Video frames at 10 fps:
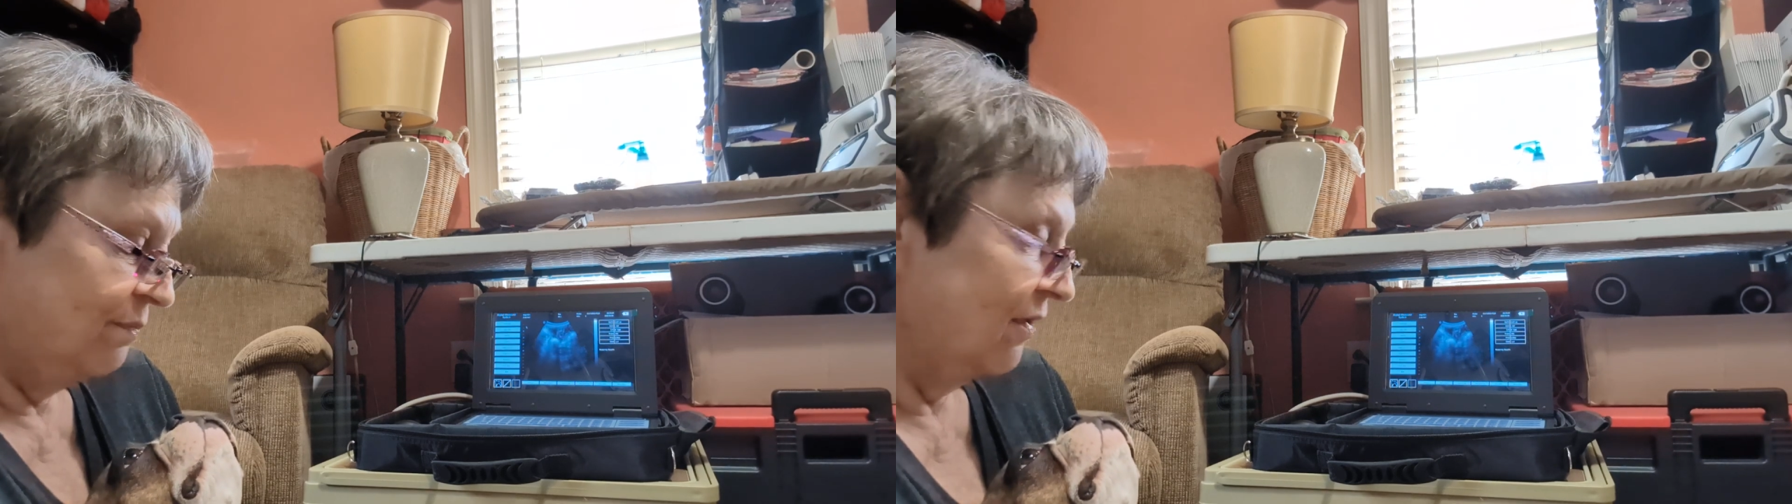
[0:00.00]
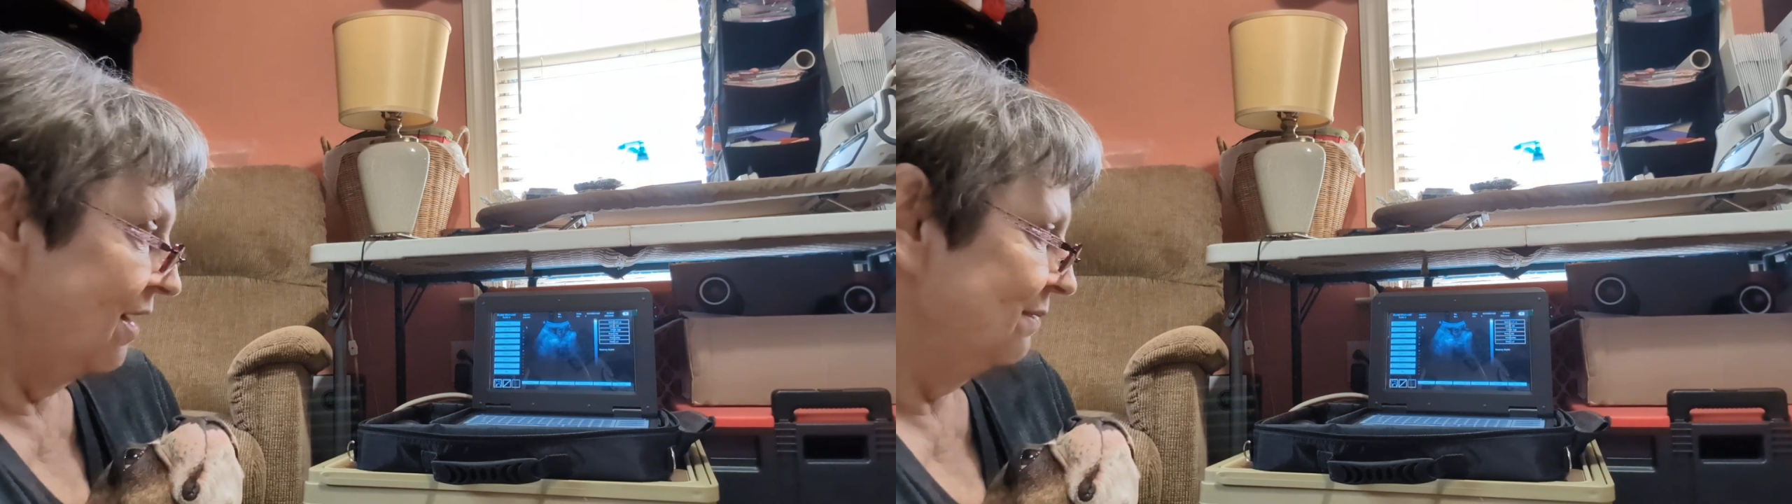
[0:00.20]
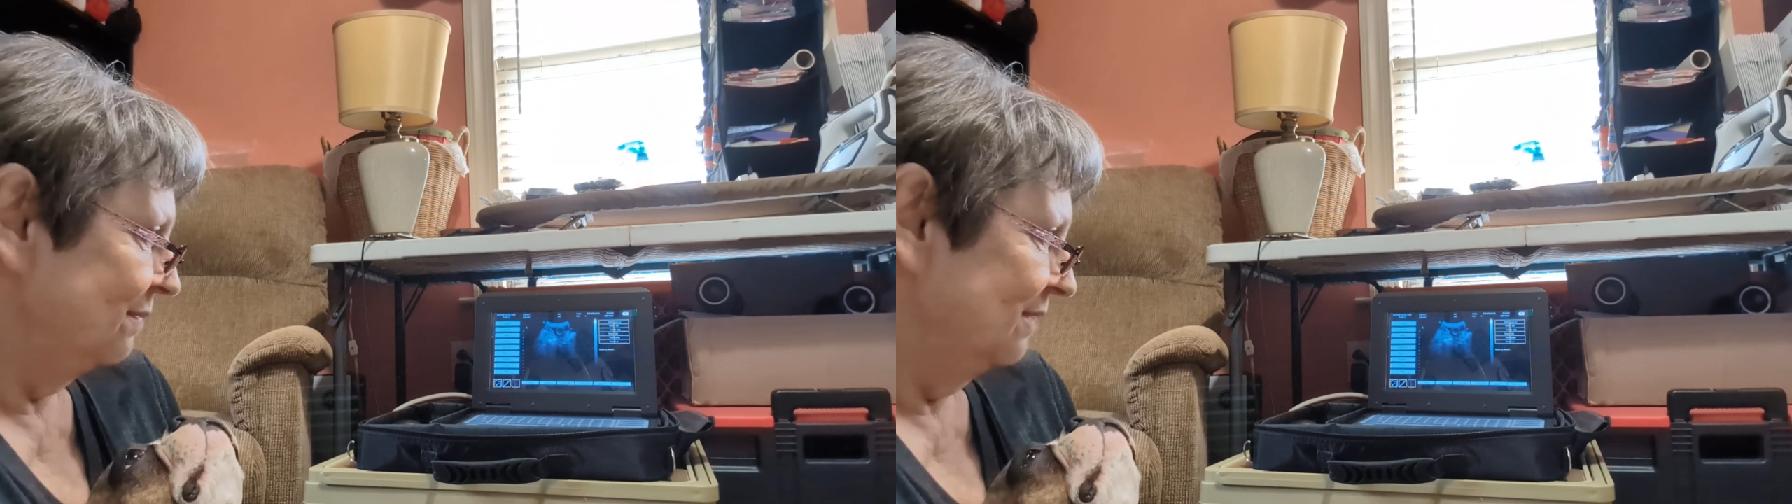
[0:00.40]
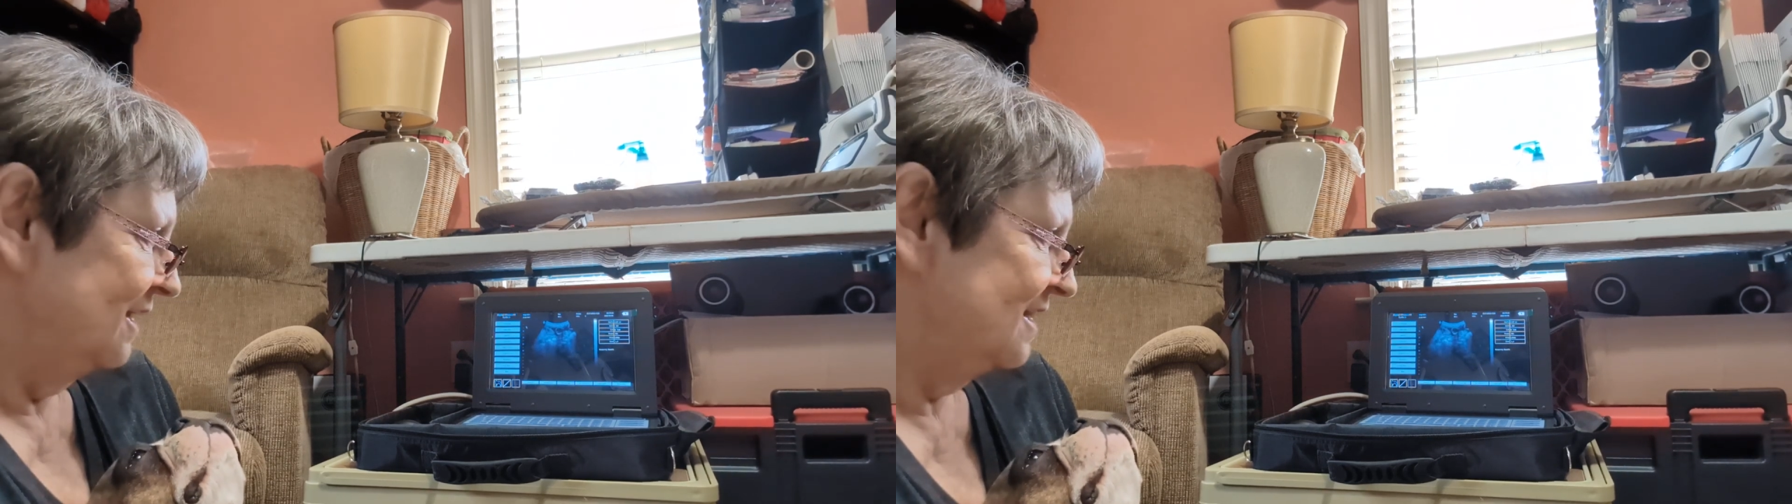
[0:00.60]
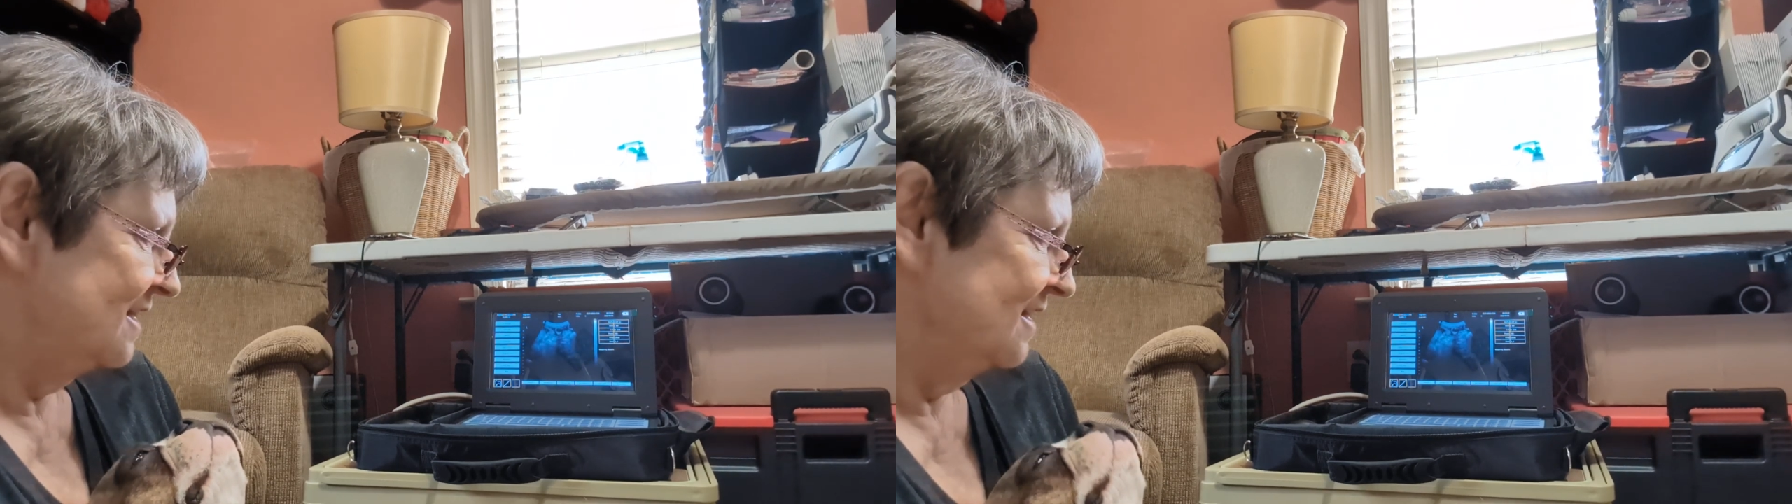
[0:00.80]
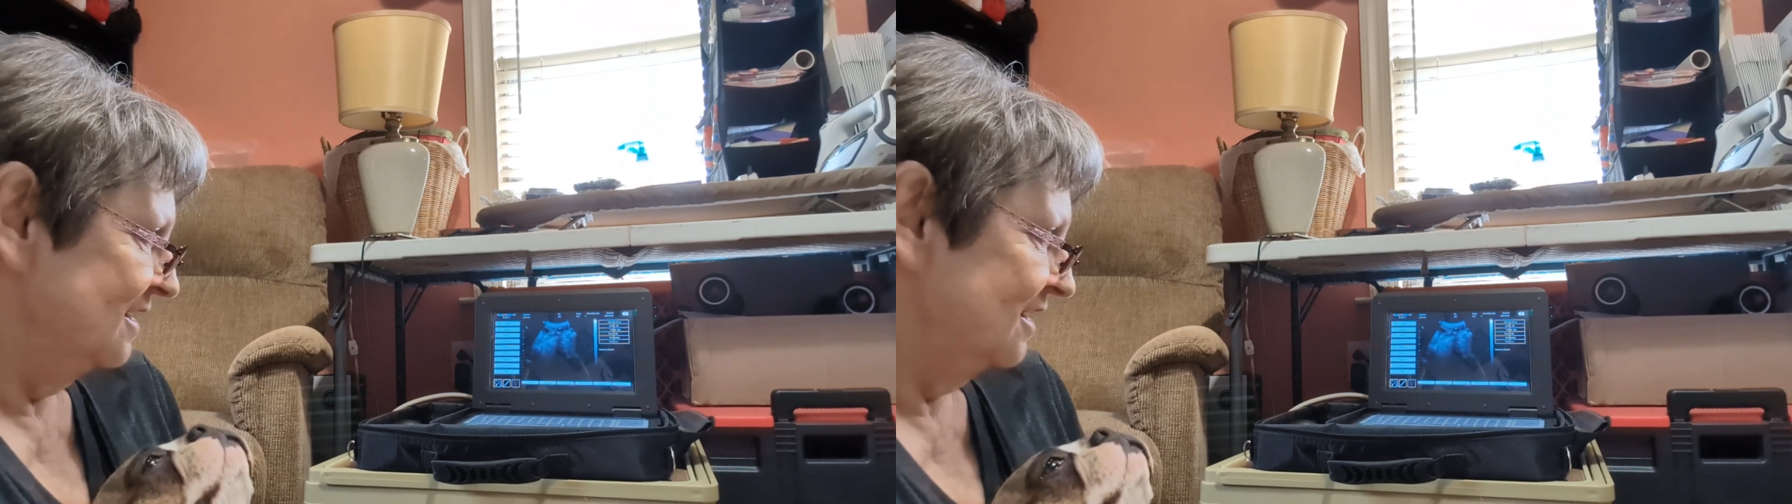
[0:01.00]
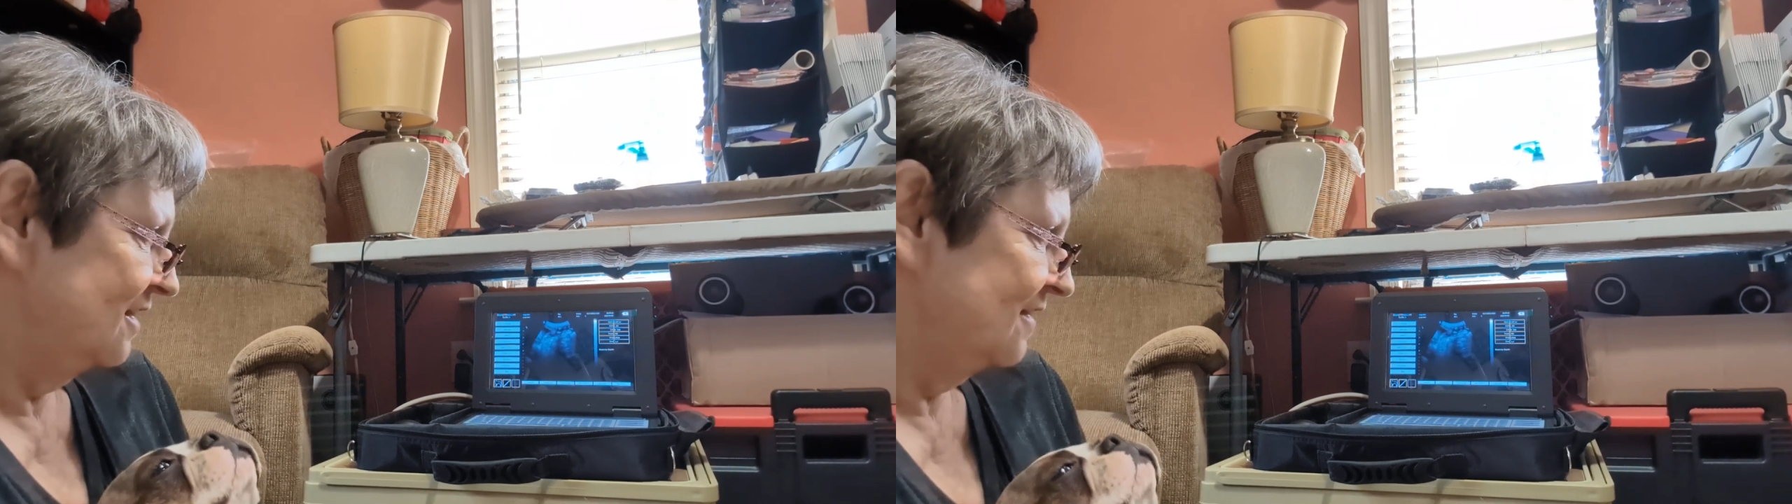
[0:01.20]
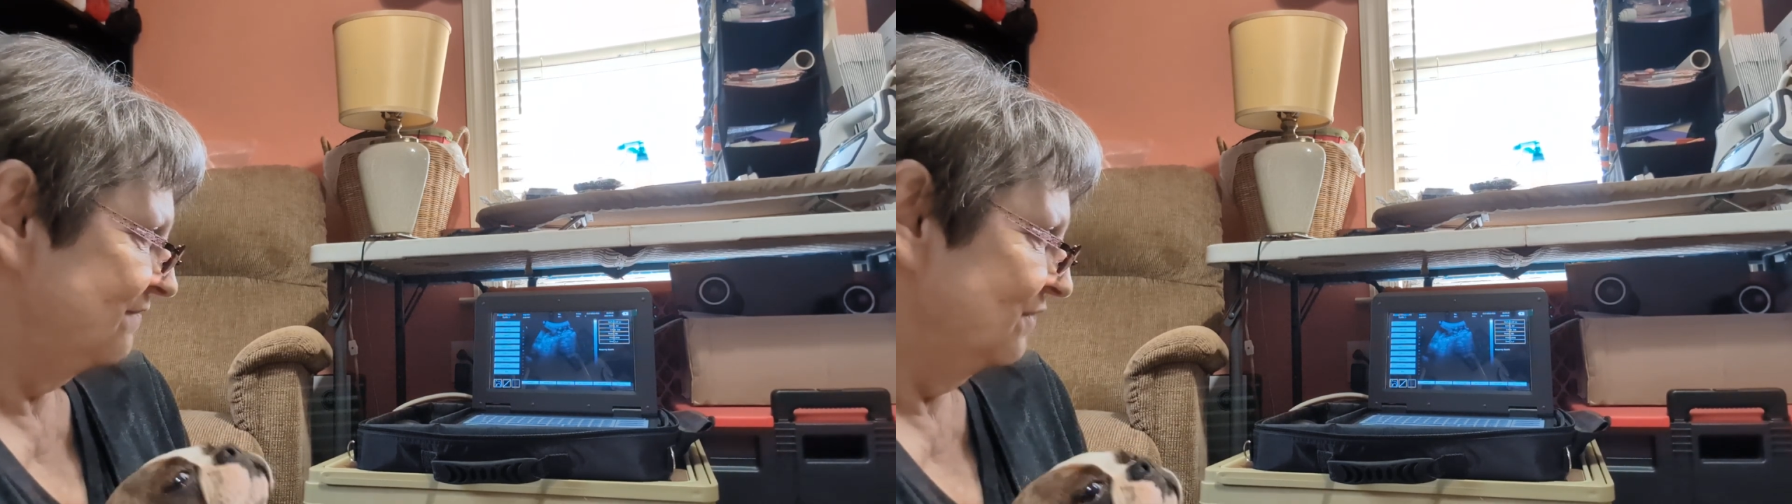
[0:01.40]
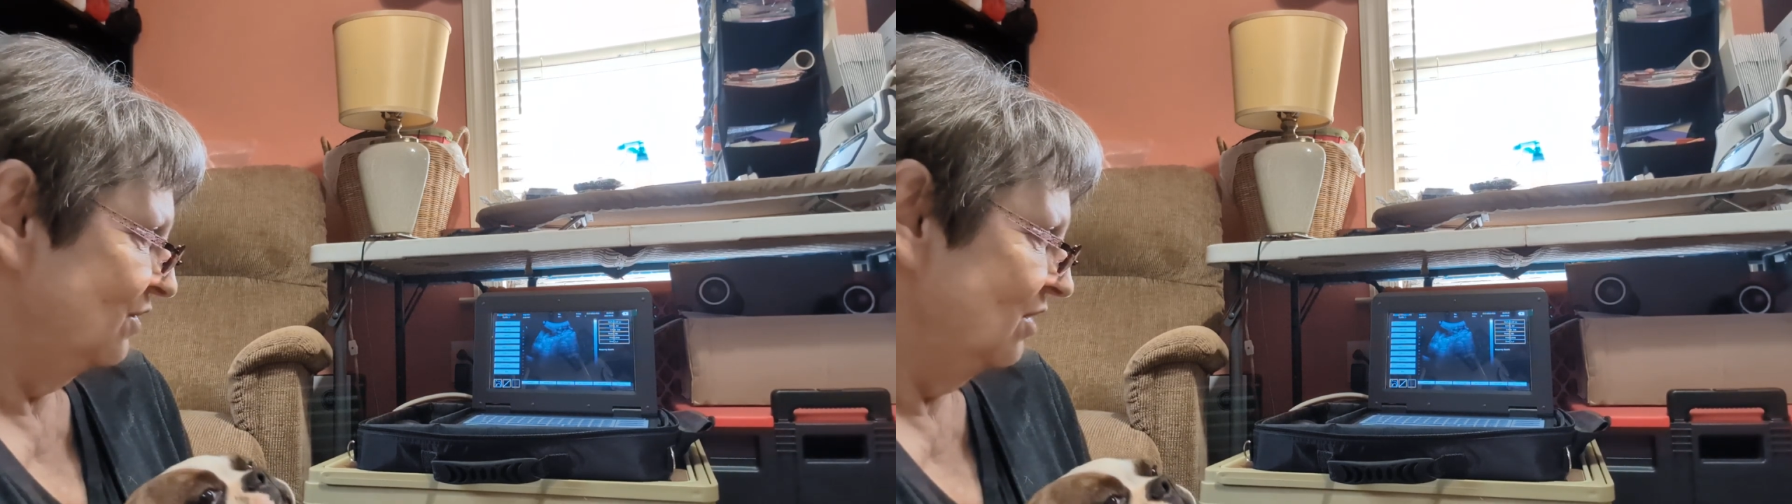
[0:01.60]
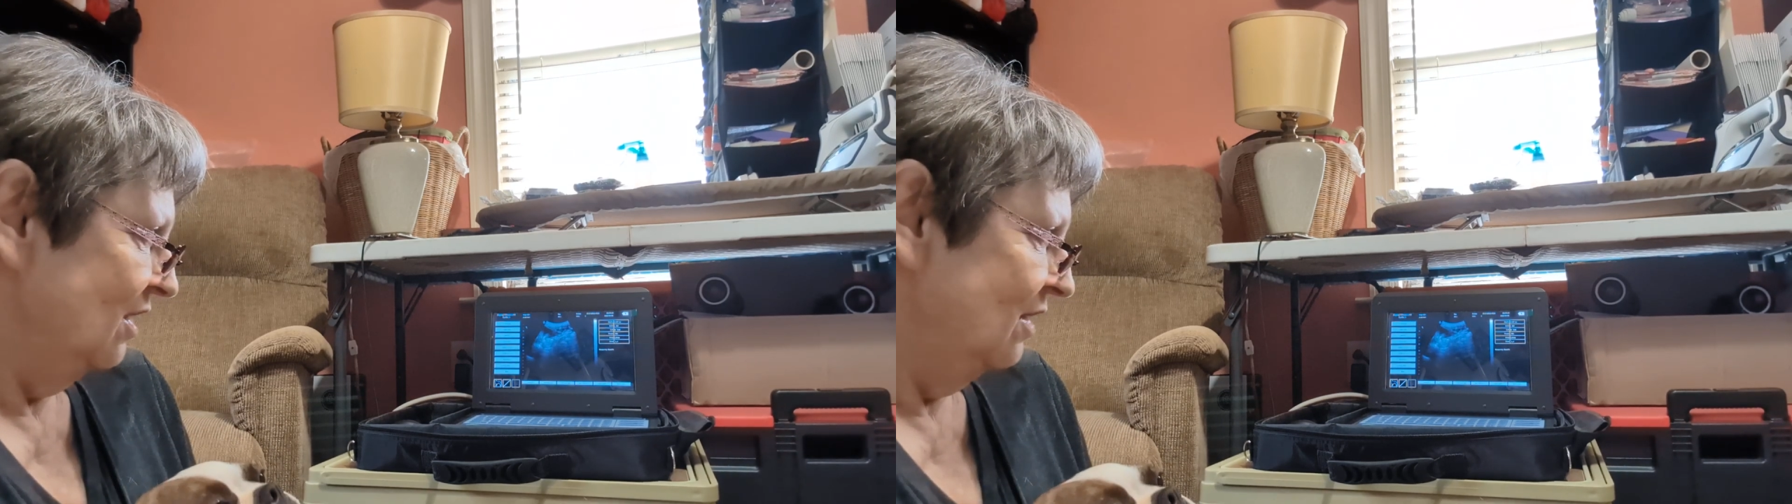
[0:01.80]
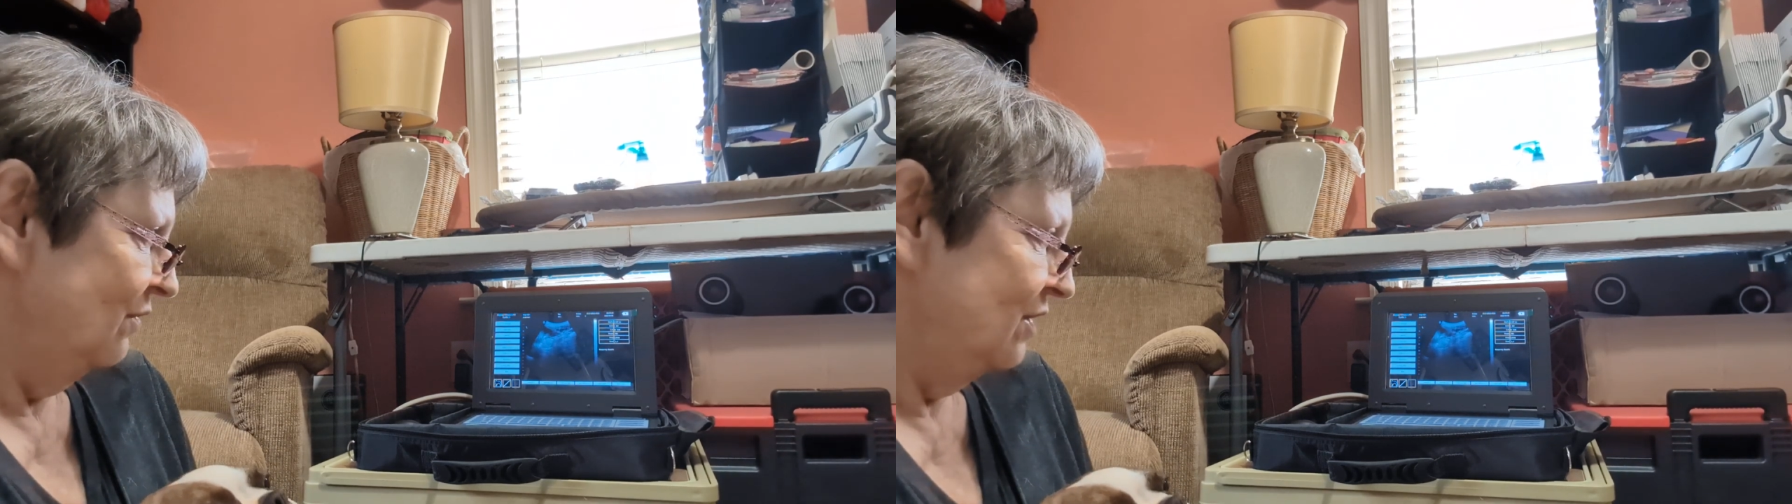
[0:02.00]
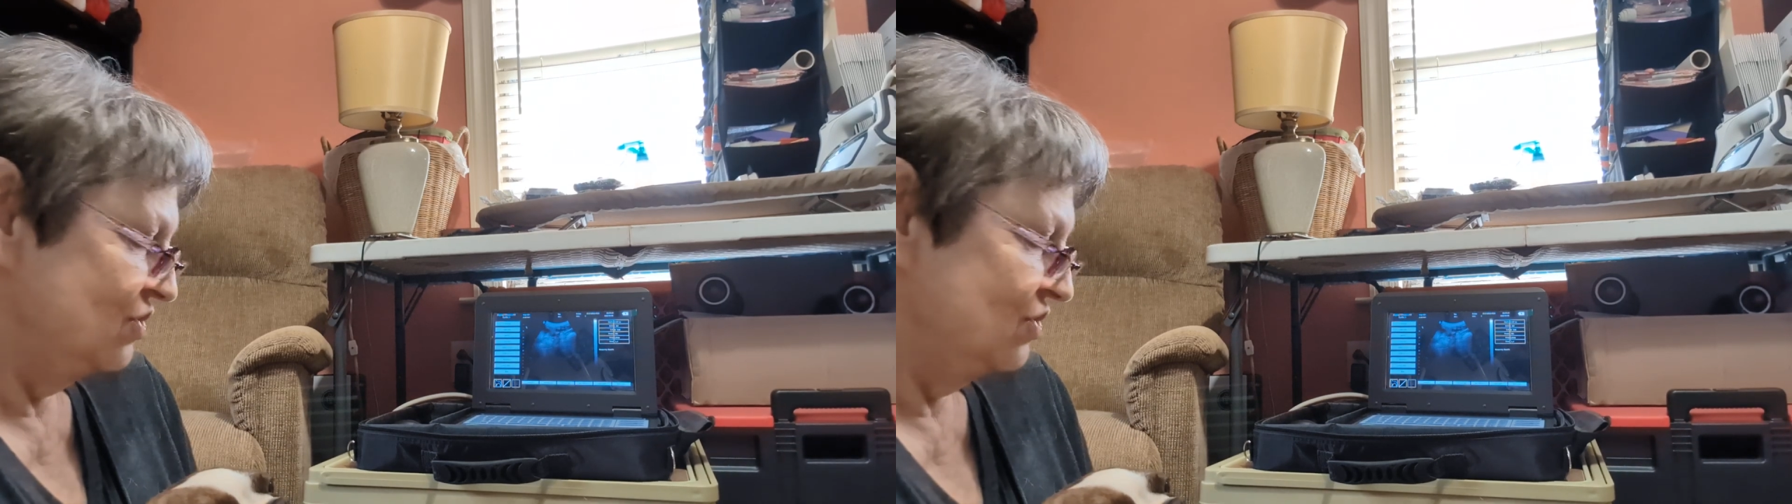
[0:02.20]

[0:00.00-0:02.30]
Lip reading: probably 6 for Chloe,